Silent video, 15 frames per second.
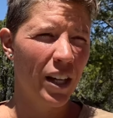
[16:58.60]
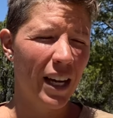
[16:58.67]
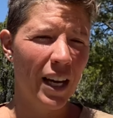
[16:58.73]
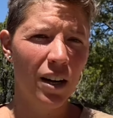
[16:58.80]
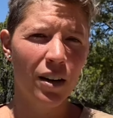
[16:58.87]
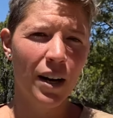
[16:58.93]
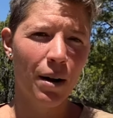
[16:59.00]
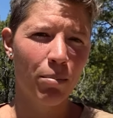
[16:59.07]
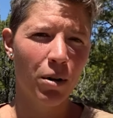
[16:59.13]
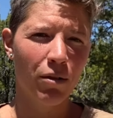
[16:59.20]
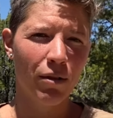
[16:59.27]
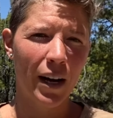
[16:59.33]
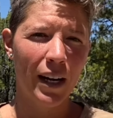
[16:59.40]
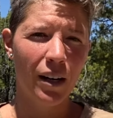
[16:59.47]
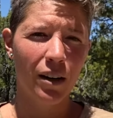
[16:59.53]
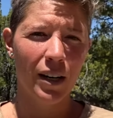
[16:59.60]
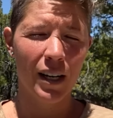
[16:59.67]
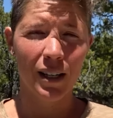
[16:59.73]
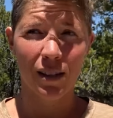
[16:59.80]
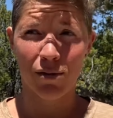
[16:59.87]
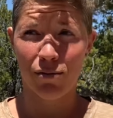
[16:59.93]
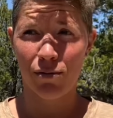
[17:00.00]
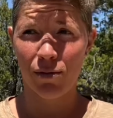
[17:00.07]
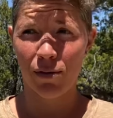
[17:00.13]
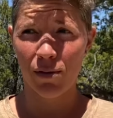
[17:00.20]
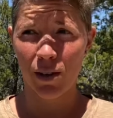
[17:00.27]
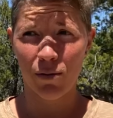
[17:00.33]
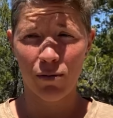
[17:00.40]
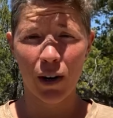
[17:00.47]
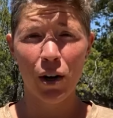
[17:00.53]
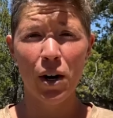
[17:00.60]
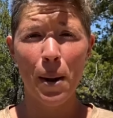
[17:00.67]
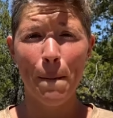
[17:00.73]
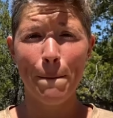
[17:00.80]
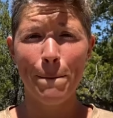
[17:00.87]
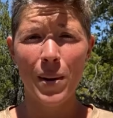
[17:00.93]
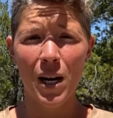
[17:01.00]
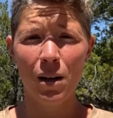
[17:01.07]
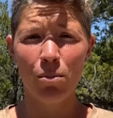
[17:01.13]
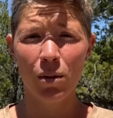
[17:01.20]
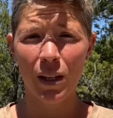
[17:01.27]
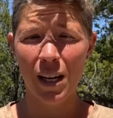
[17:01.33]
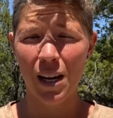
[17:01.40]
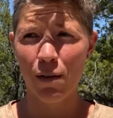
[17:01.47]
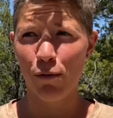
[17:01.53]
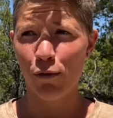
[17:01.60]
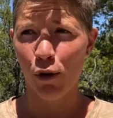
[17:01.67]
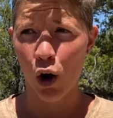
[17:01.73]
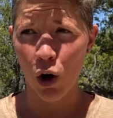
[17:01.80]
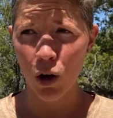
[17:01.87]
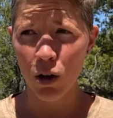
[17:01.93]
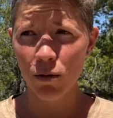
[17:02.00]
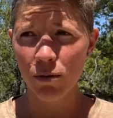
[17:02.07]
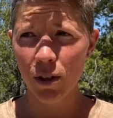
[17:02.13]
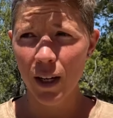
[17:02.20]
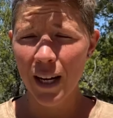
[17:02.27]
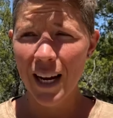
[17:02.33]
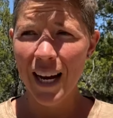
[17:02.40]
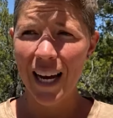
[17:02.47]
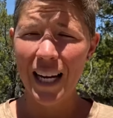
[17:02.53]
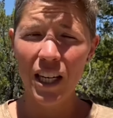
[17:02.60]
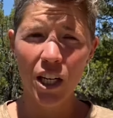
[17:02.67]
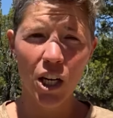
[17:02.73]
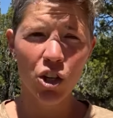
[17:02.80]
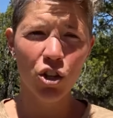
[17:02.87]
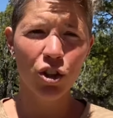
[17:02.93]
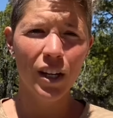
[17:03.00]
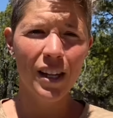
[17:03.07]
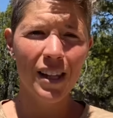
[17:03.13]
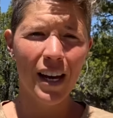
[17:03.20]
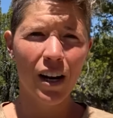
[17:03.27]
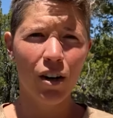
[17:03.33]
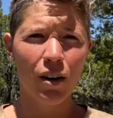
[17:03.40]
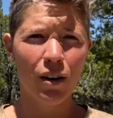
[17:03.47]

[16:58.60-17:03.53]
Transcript: internet provider is very minimally involved. Initially they are